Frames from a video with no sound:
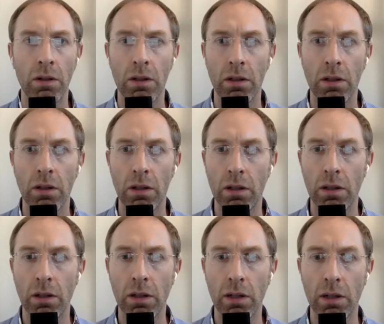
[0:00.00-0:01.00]
I think
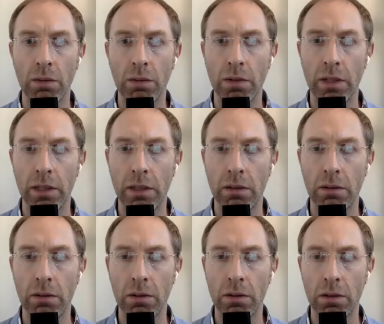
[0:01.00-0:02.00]
I will now
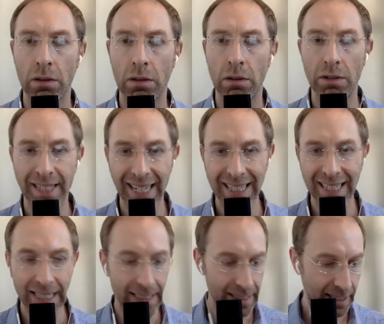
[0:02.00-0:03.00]
do the deadline
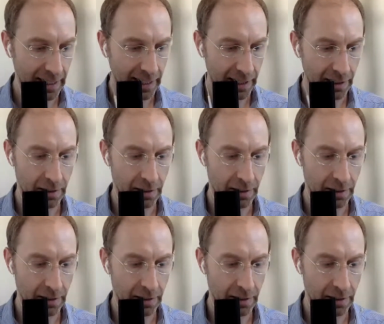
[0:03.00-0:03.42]
thing again.